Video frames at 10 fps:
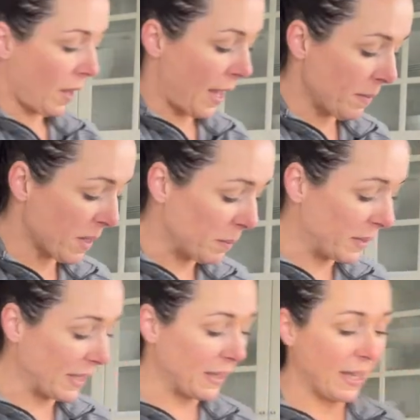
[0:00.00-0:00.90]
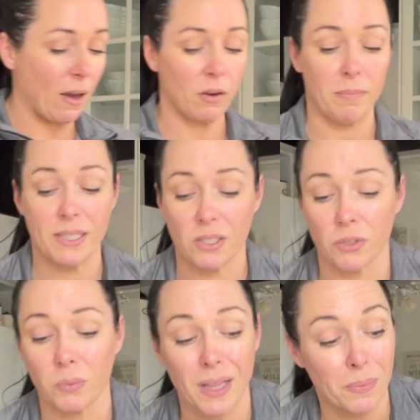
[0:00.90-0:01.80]
I am completely out of
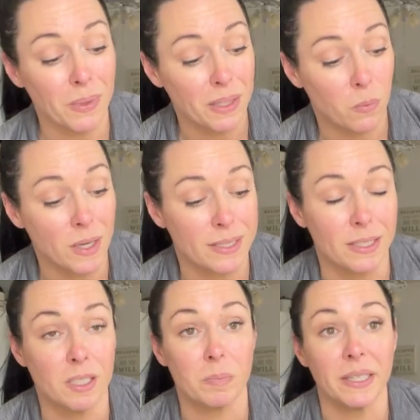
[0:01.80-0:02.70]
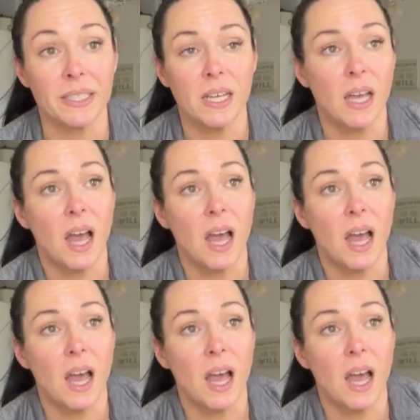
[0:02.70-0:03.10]
mustard. Well, I really wasn't, but